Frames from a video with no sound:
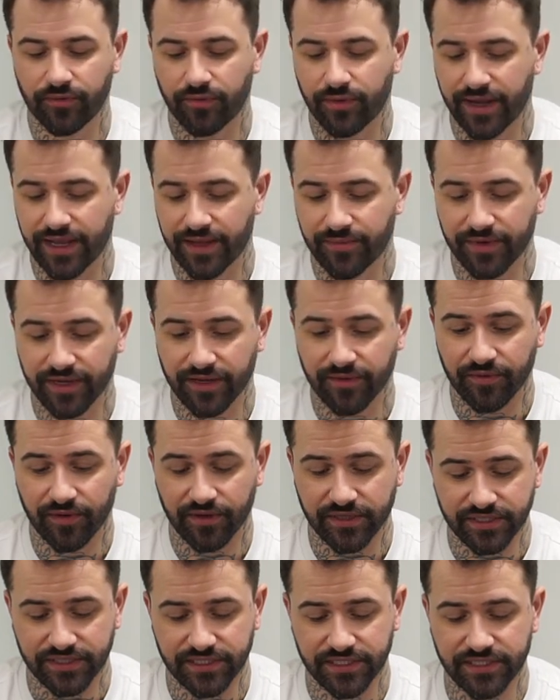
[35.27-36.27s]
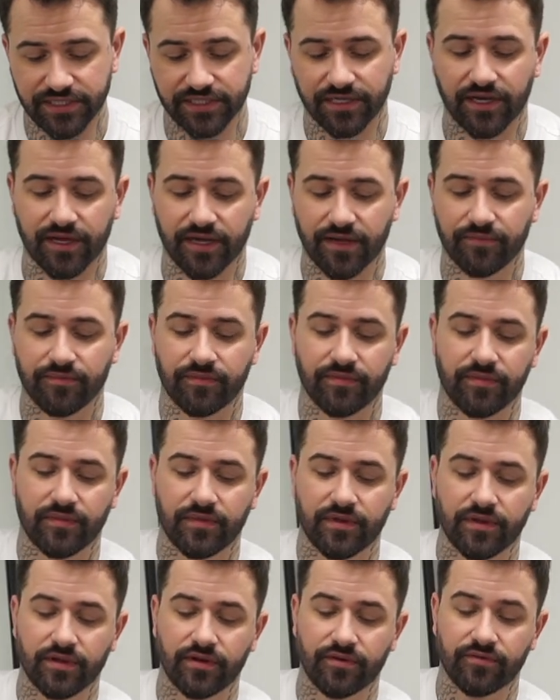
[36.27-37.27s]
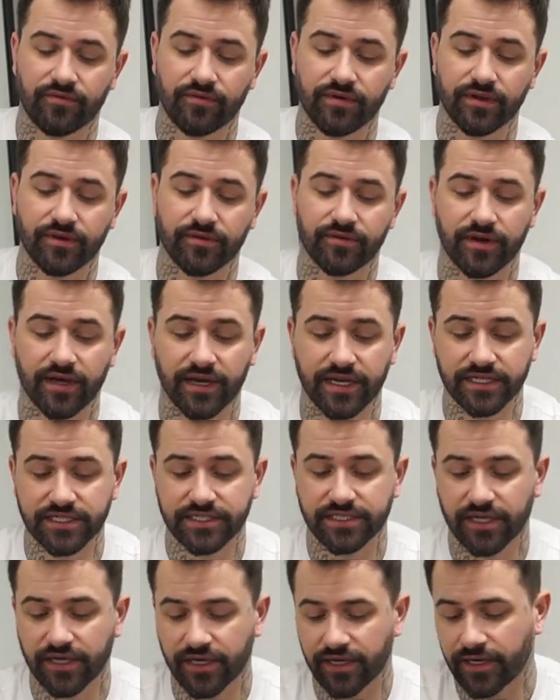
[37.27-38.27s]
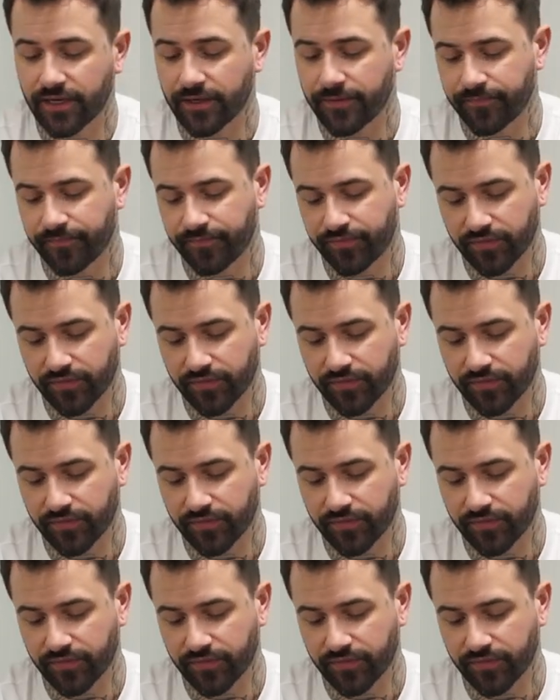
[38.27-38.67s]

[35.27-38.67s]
Way bigger box this time. Real nice uh,